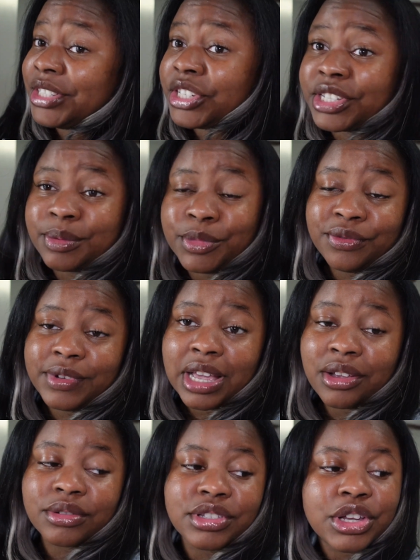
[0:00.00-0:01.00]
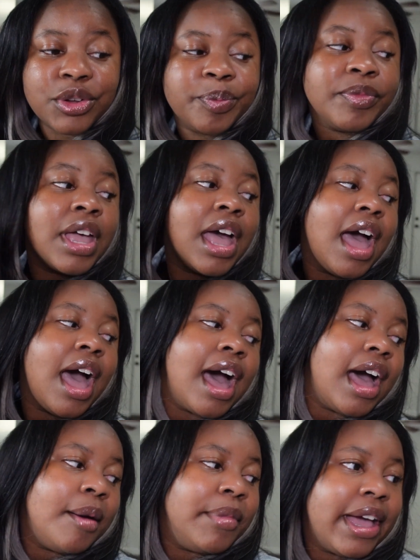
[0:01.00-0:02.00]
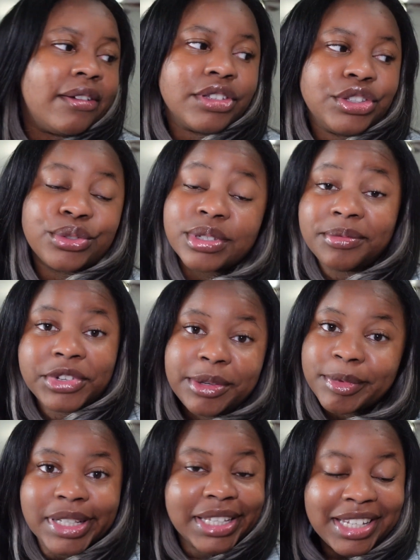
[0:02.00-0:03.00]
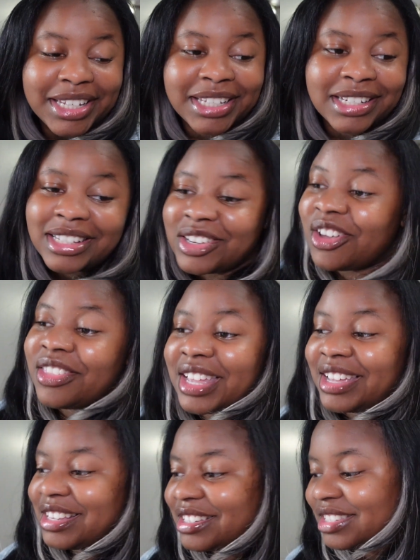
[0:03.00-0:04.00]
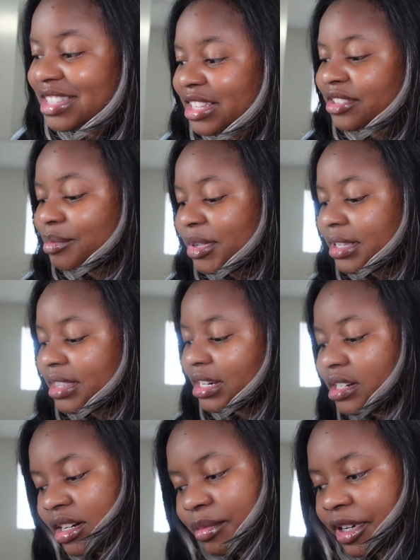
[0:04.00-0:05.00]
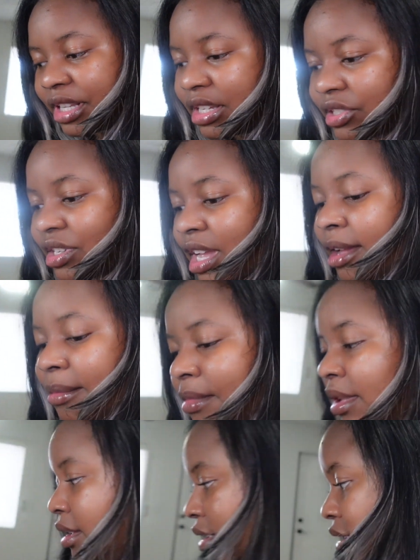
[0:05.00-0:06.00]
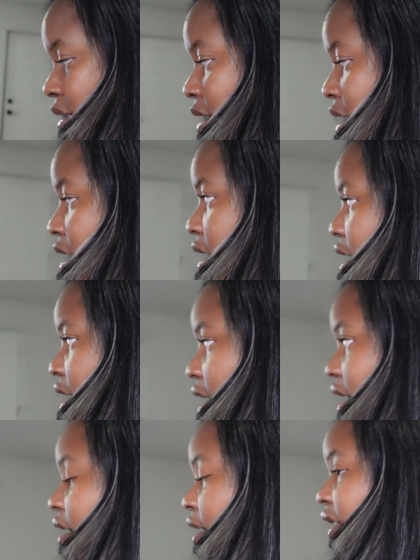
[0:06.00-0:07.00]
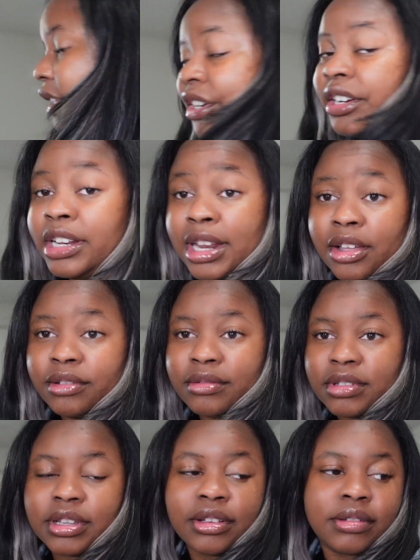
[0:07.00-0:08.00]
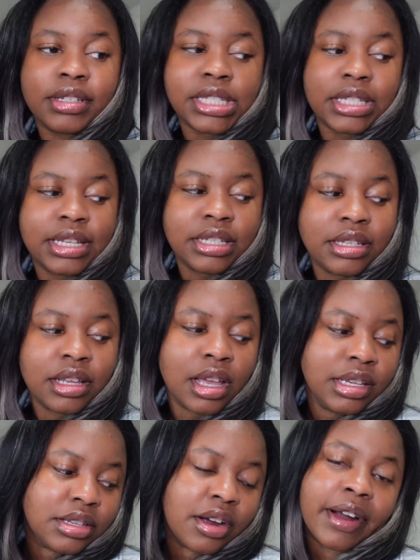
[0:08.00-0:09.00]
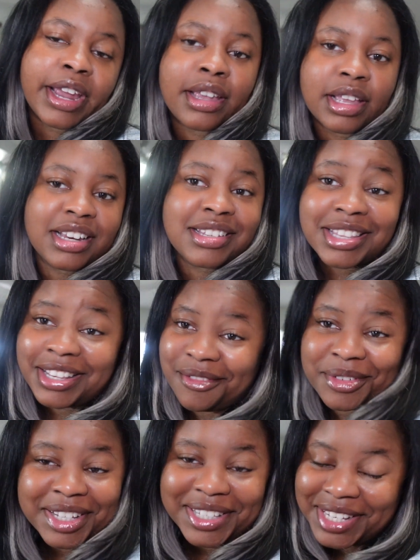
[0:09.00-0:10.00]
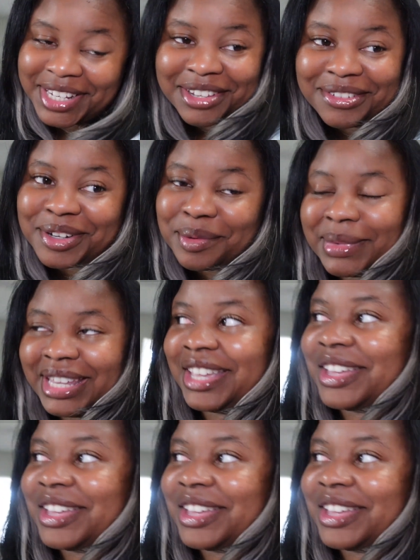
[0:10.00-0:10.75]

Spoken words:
just moved out. So I'm gonna have to do some deep cleaning and all that good stuff, but they did a pretty good job clearing it out. So it's all right. I just like when they clean it for me,